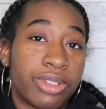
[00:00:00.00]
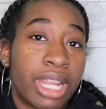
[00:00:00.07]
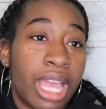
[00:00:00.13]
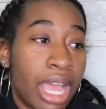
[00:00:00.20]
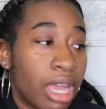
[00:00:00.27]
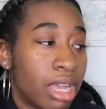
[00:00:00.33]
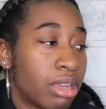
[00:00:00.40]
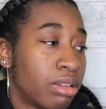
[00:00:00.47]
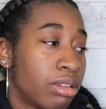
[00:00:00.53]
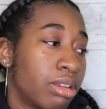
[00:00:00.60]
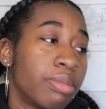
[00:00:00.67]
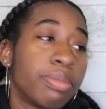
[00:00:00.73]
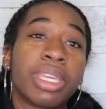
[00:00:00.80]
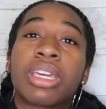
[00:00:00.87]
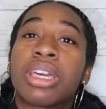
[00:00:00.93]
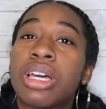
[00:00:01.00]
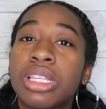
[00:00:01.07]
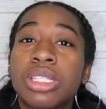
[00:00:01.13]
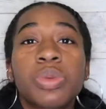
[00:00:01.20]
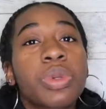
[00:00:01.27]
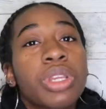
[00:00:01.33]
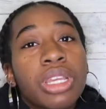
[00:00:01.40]
Now,
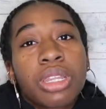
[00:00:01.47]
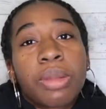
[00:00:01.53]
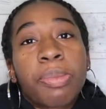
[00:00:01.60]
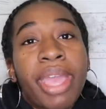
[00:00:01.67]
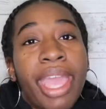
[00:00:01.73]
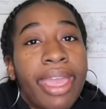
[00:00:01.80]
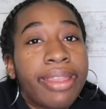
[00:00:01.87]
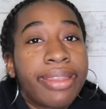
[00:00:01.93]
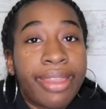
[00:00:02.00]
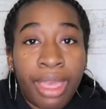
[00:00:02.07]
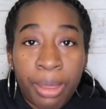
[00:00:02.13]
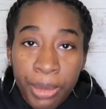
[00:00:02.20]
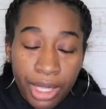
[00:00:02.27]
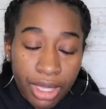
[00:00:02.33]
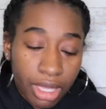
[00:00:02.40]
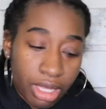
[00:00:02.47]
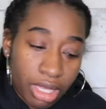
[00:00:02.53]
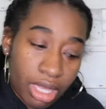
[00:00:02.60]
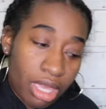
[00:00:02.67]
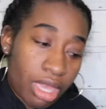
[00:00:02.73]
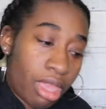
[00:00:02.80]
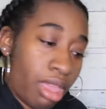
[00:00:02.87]
because we're in a pandemic
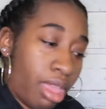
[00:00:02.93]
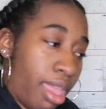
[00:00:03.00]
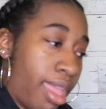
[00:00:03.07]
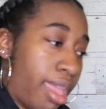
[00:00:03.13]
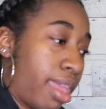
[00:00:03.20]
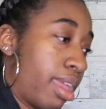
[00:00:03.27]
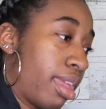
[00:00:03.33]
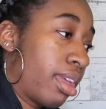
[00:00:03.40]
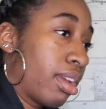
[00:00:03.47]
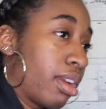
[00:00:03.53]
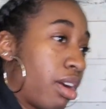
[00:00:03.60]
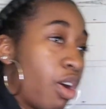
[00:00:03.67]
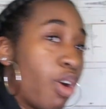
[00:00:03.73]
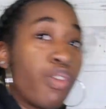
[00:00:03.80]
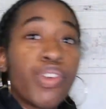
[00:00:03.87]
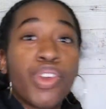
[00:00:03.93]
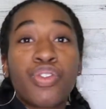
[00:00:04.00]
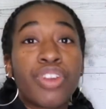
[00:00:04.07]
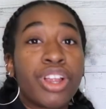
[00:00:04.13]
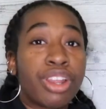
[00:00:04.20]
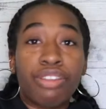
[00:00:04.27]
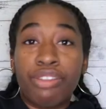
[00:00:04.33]
and COVID
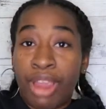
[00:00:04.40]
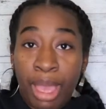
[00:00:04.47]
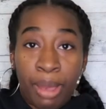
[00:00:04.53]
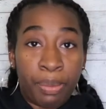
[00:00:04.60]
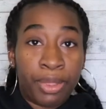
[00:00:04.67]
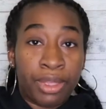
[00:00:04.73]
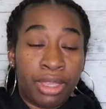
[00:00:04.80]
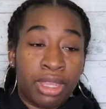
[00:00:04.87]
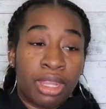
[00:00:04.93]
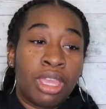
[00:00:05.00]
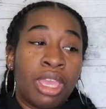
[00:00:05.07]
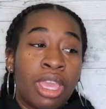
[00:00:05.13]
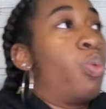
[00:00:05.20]
running rampant,